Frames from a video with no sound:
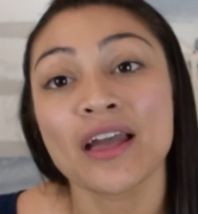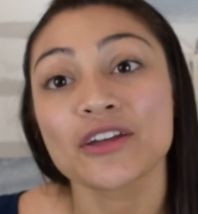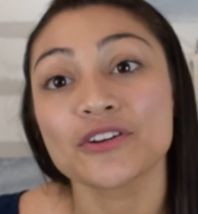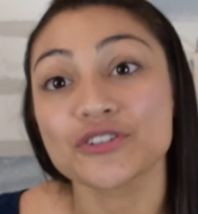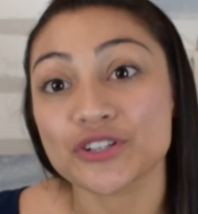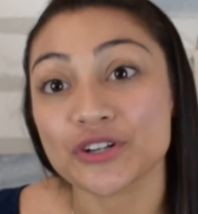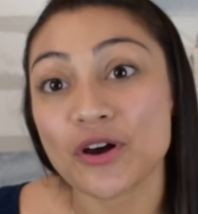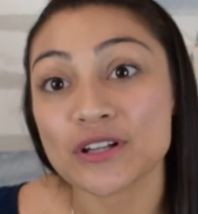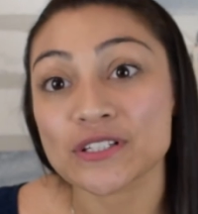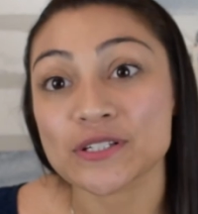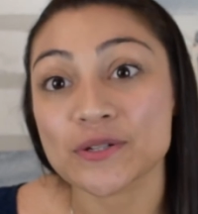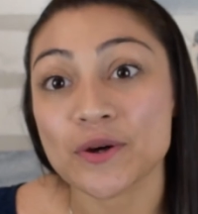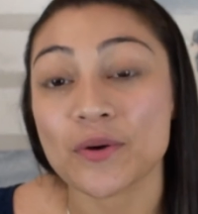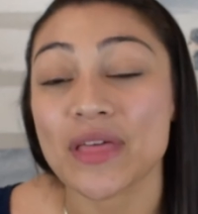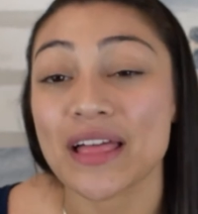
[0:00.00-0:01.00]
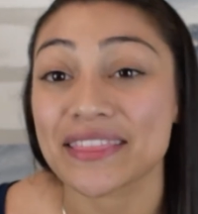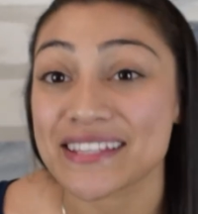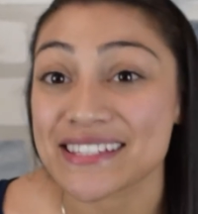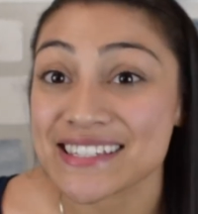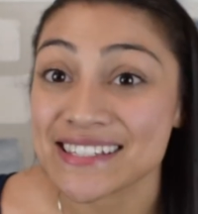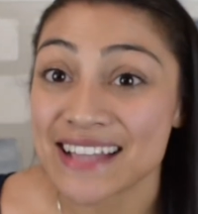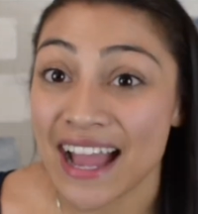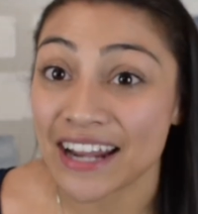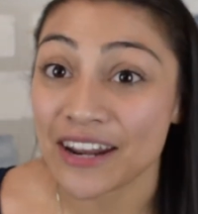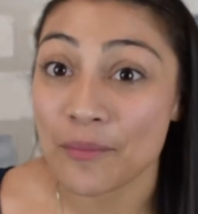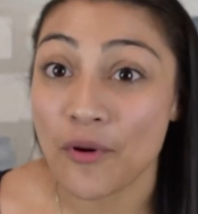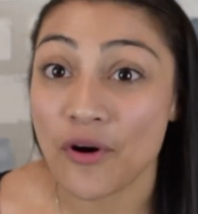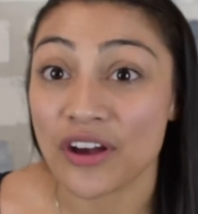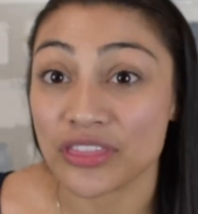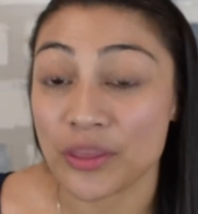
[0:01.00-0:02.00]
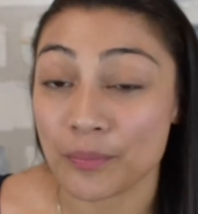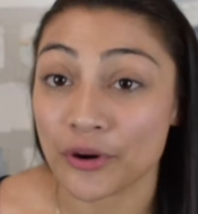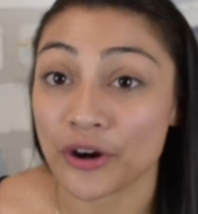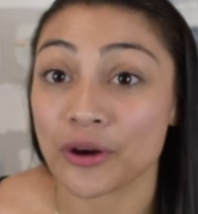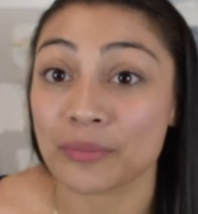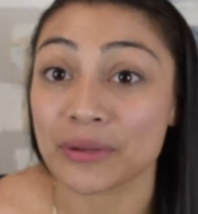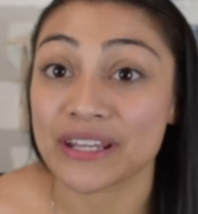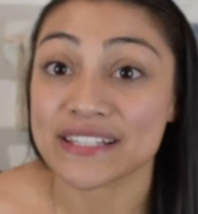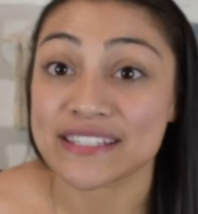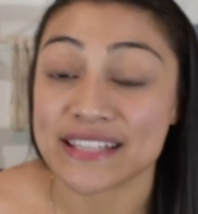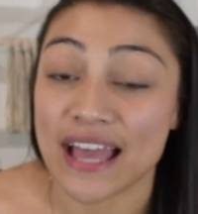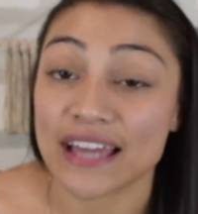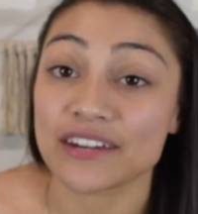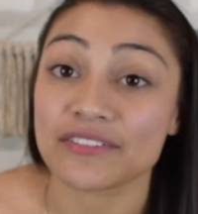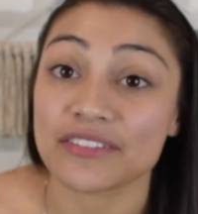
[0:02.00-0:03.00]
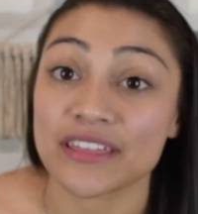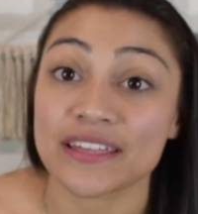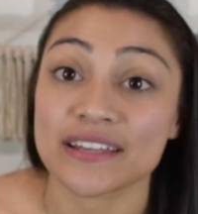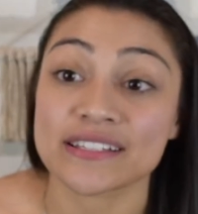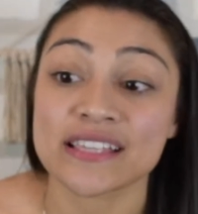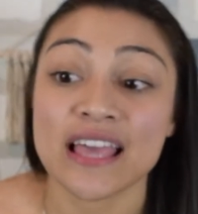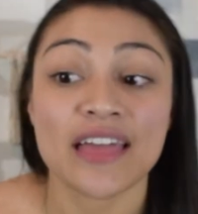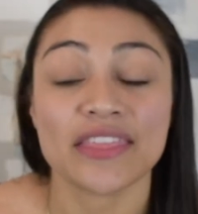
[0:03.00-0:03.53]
You should also know that this is kind of more on the permanent side of things.